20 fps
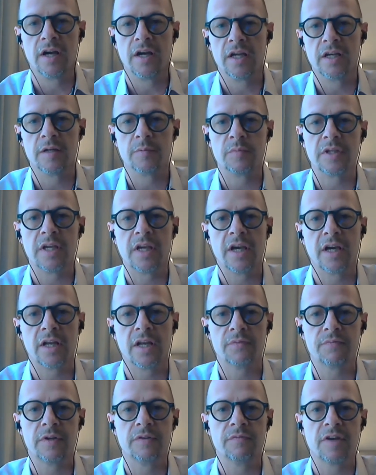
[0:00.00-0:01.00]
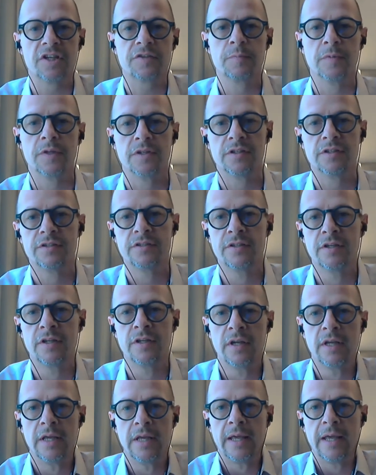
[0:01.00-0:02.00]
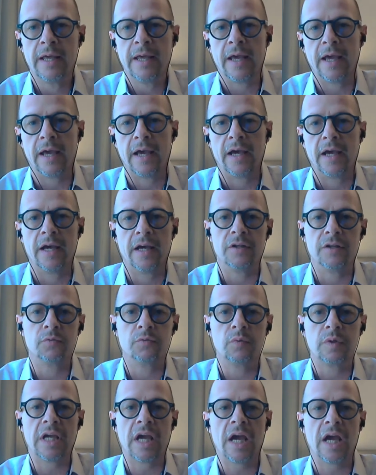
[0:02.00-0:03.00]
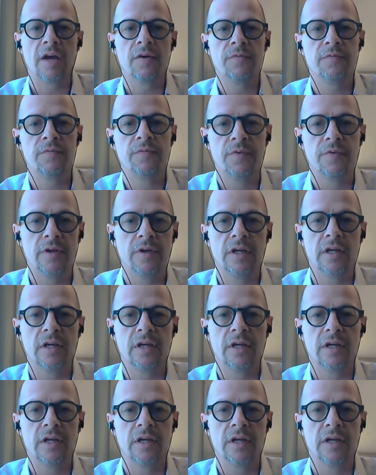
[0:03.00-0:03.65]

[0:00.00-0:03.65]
I am the head of investments, and we have